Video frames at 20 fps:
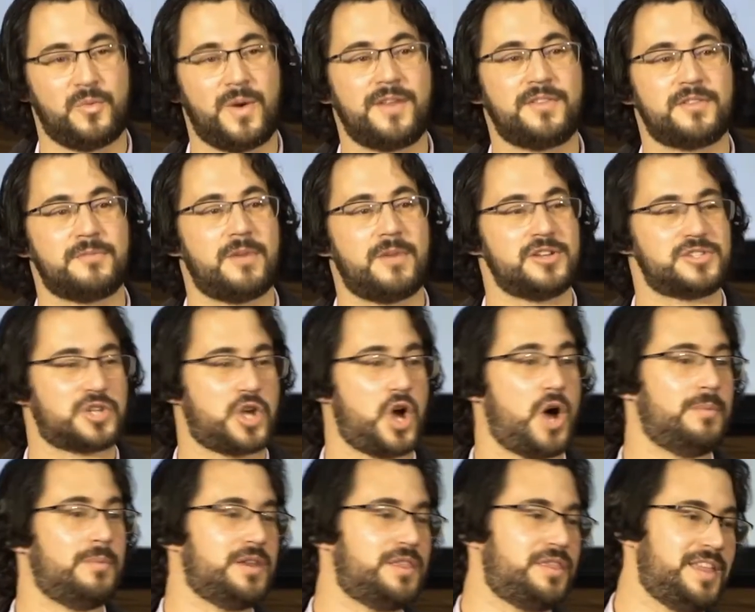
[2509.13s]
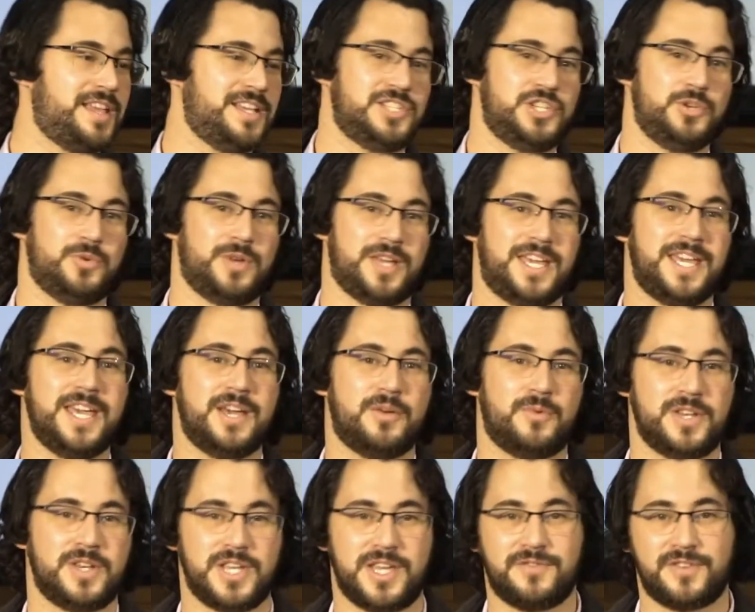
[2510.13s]
one of the most common things you'll hear
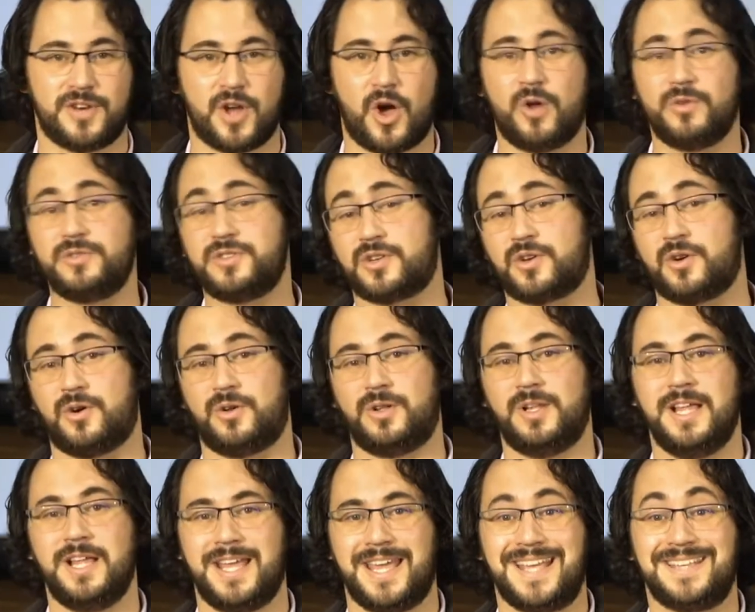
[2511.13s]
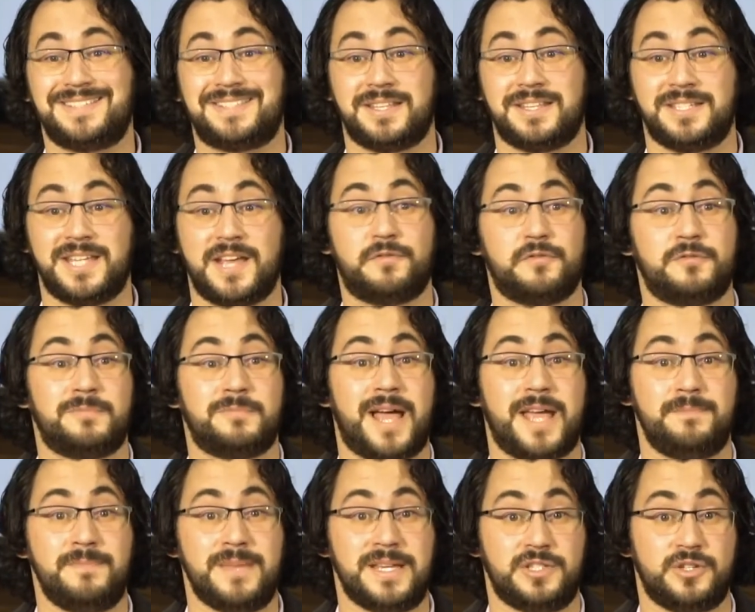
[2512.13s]
when you give an altar call is, "The devil
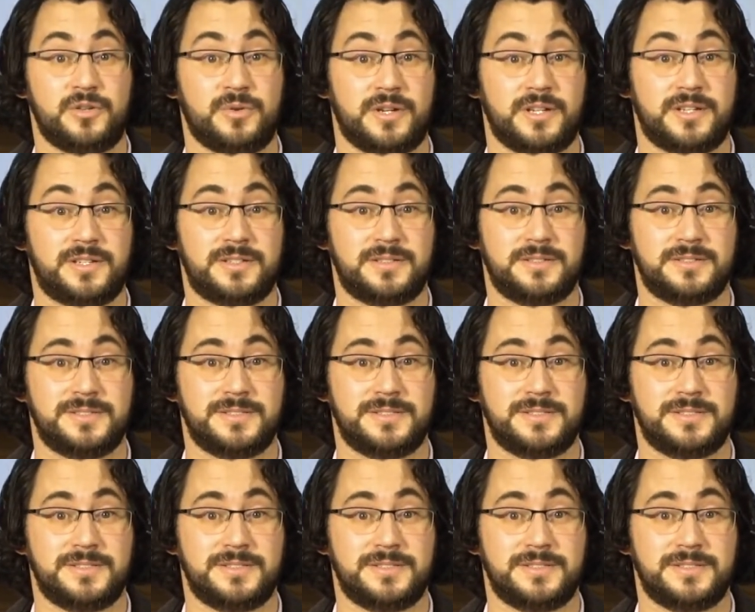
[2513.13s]
made me do it.